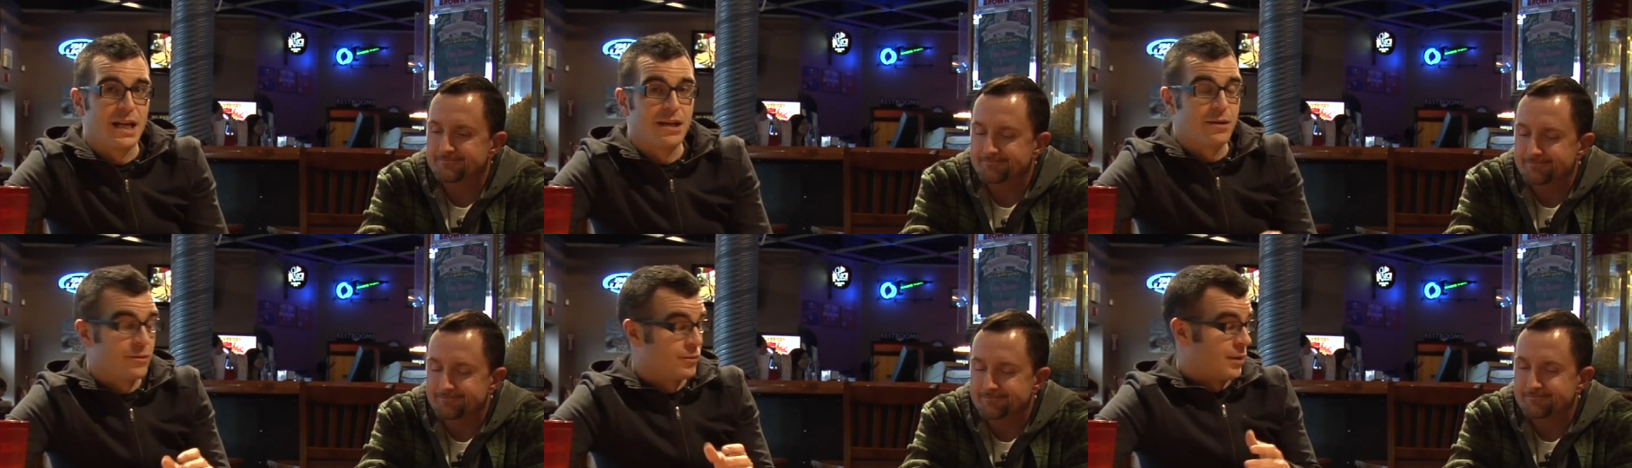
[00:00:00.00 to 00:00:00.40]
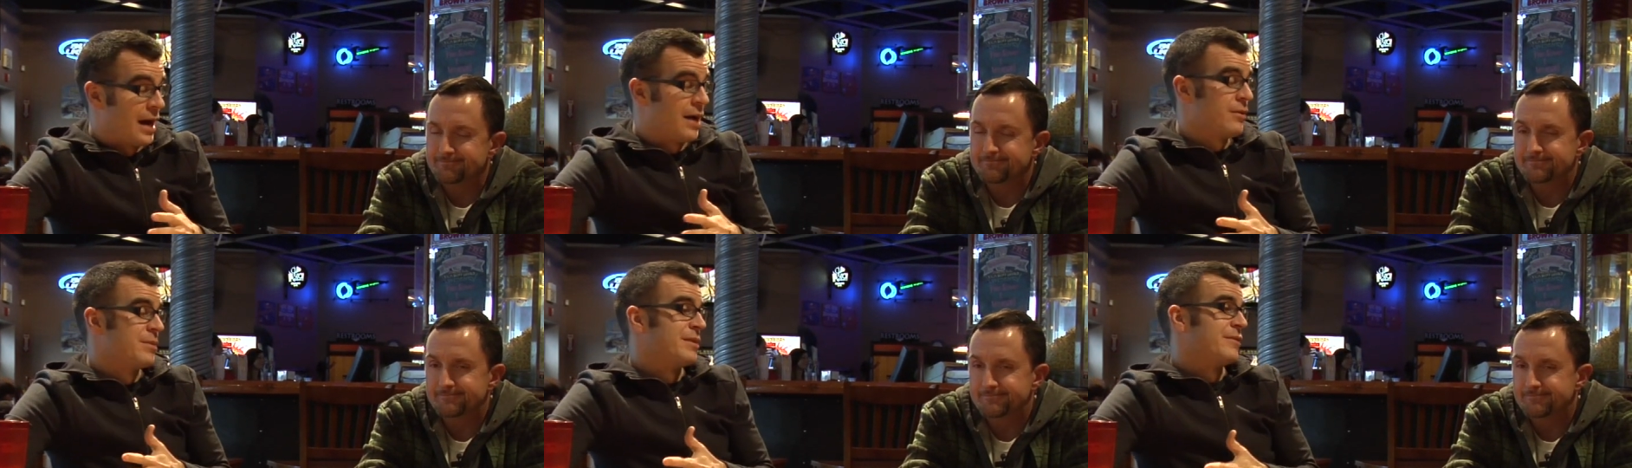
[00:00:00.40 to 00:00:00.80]
Speaker 1: And it,
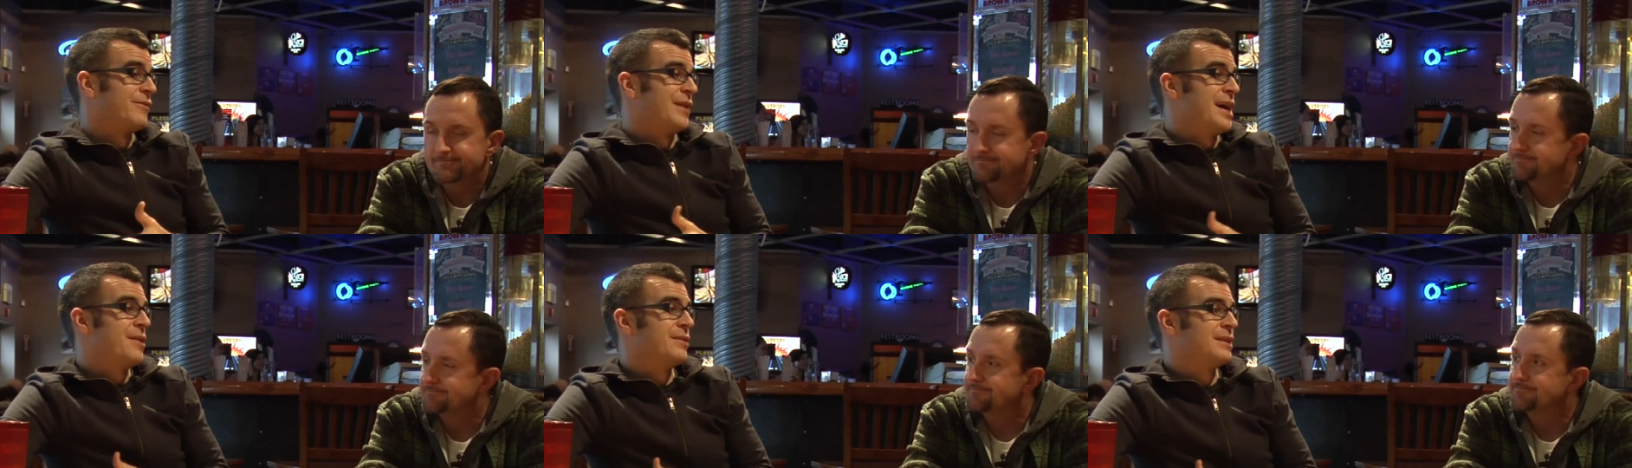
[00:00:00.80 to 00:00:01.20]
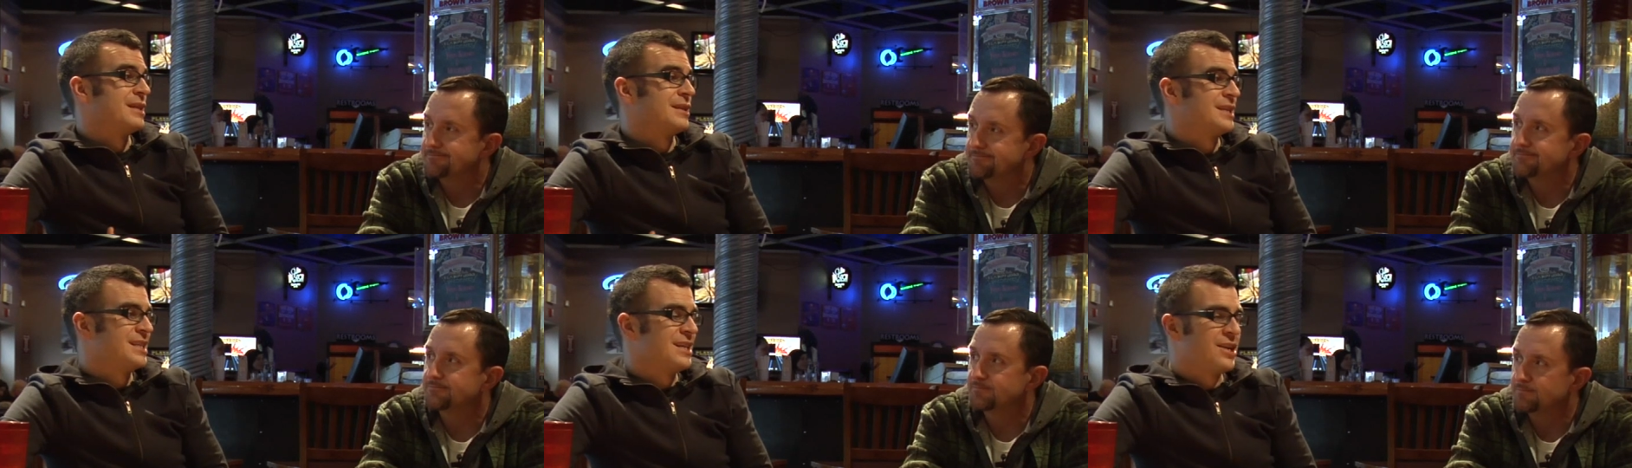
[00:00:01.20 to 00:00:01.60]
I would have been fine with it
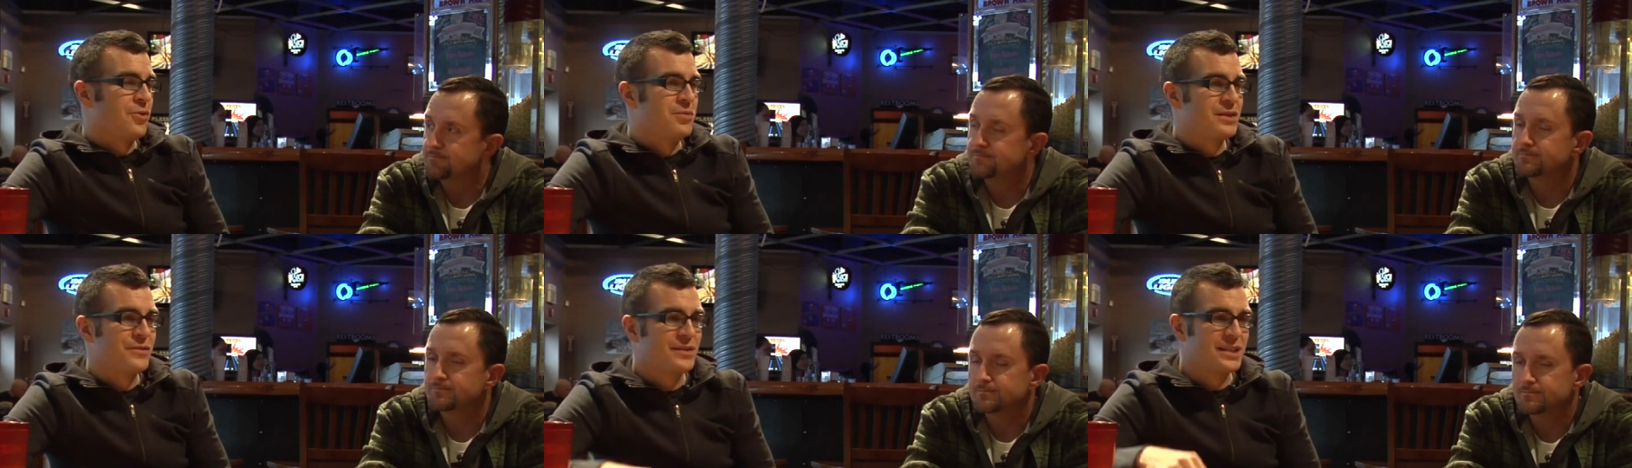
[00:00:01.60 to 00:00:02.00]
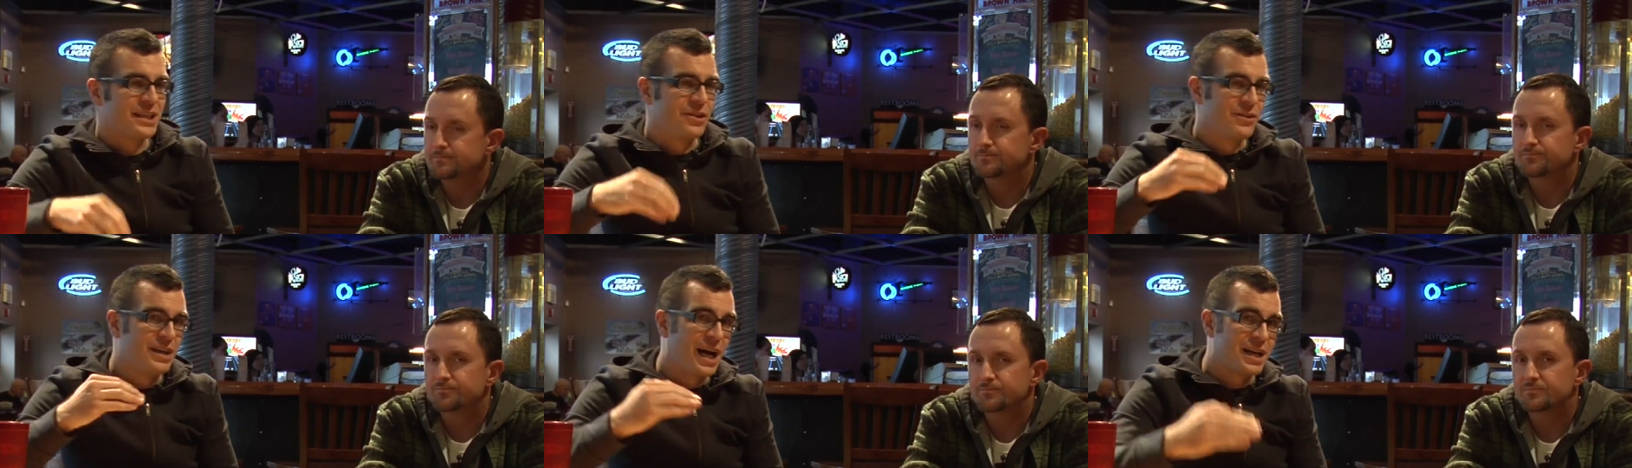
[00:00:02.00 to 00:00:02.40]
because it almost feels like
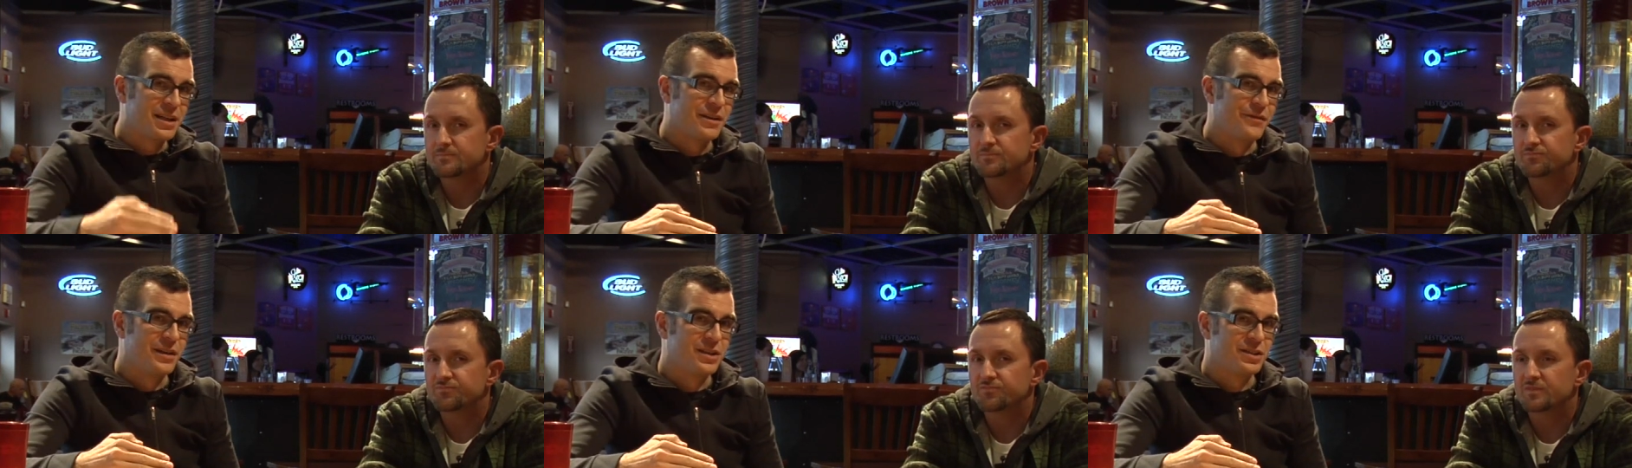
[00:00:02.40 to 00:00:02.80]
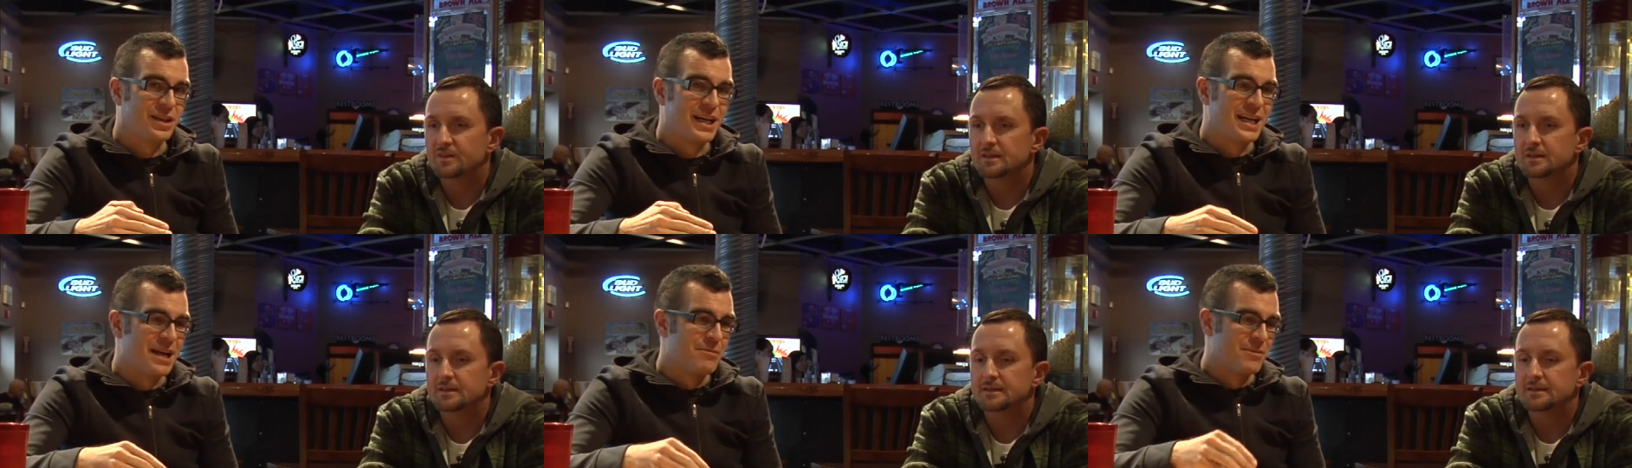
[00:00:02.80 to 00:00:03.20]
you got to the finish
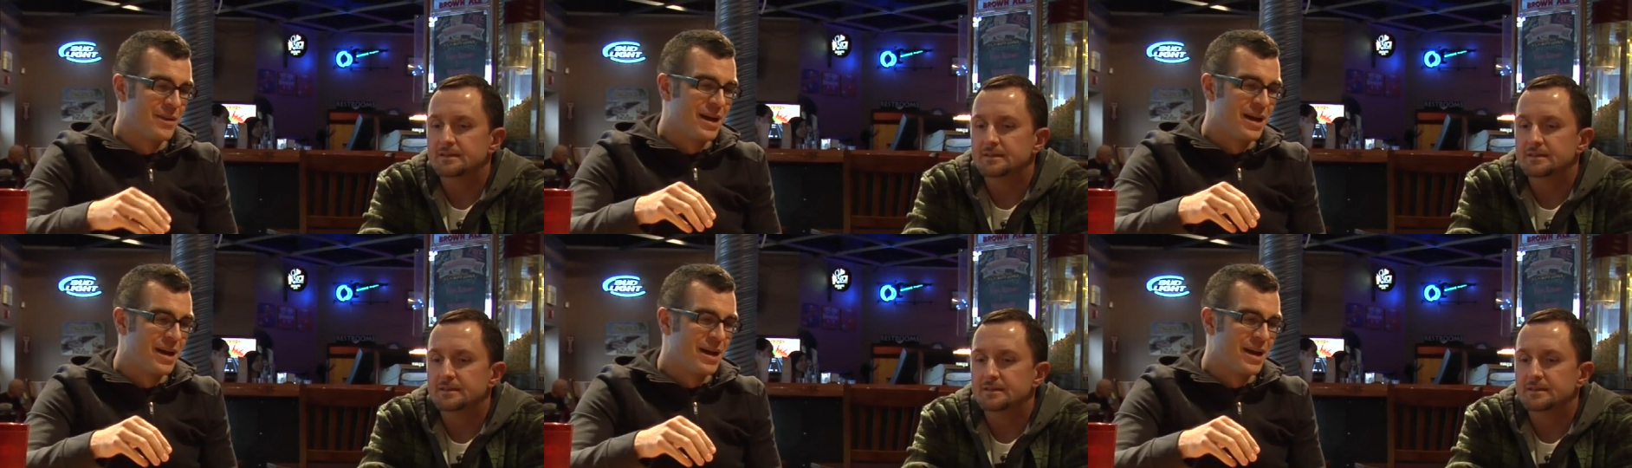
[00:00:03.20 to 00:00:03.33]
line and,